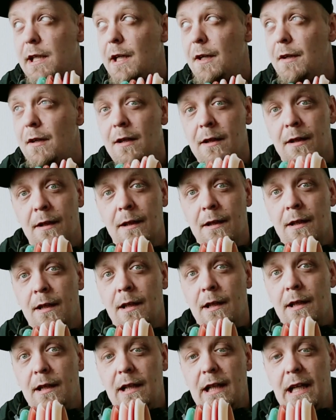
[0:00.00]
here.
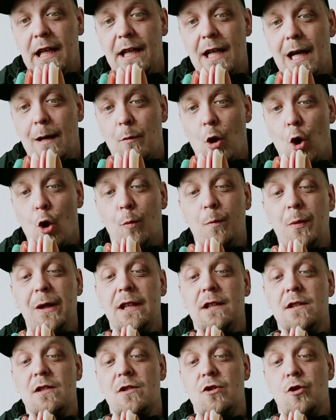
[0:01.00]
And I'm
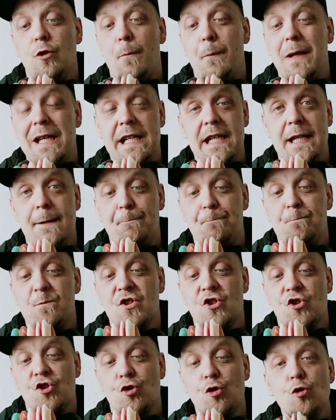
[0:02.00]
hoping to be
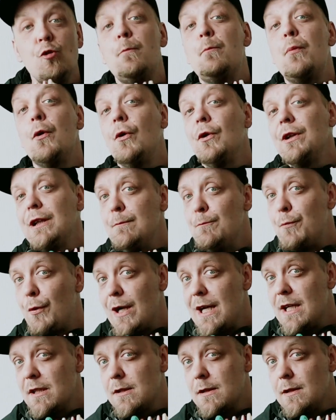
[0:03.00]
super
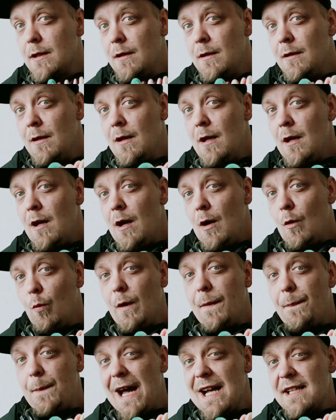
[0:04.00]
impressed.
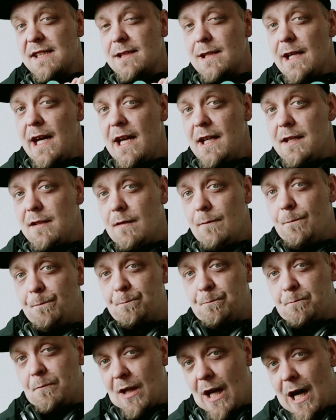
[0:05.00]
With that said,
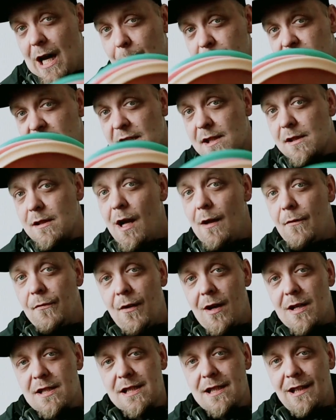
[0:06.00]
I'm Disc Golf
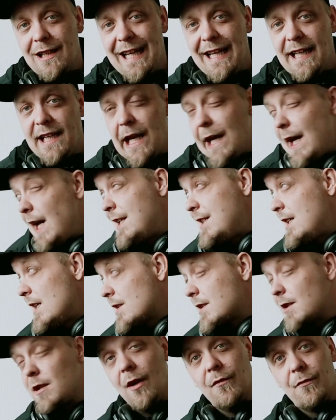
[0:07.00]
Fossil, aka
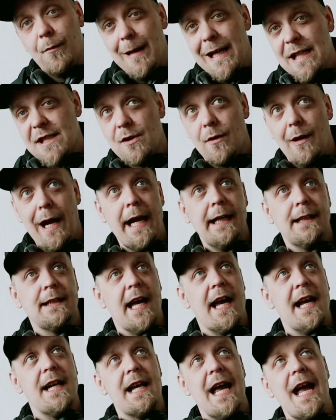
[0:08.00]
Disc Golf Mezzo,
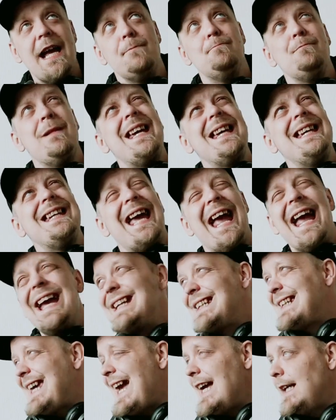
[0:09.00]
aka me,
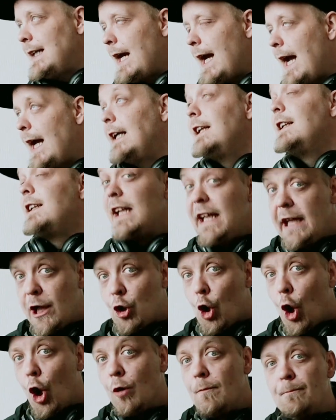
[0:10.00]
aka
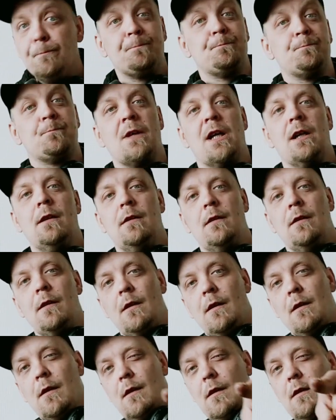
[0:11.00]
Nico.
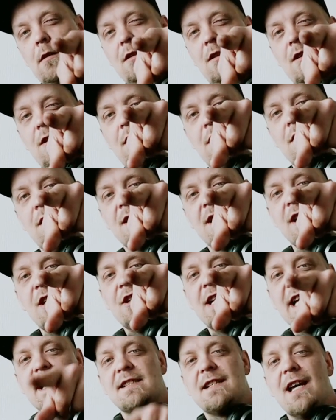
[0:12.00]
See
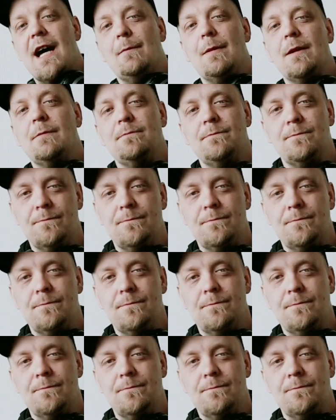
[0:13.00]
you next time.